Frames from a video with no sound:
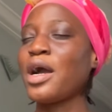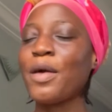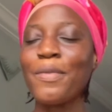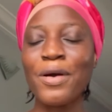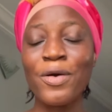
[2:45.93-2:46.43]

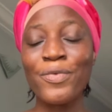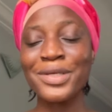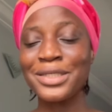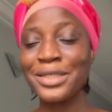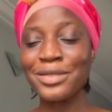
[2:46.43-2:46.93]
I'm all with
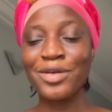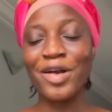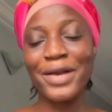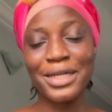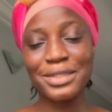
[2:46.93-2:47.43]
the
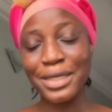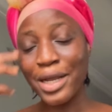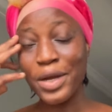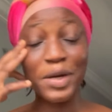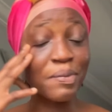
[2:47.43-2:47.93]
current
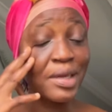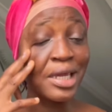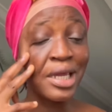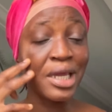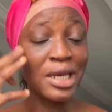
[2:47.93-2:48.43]

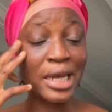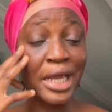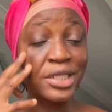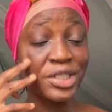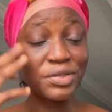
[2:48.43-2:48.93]
economy in
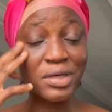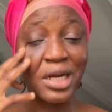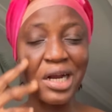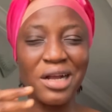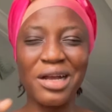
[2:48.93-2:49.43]

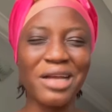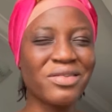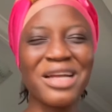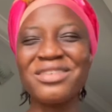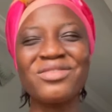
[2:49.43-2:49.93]
Nigeria.
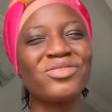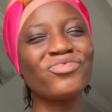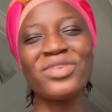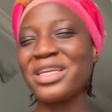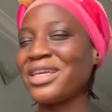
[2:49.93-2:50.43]
So I didn't
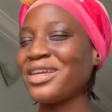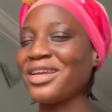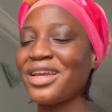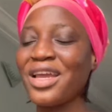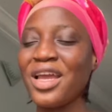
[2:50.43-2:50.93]
really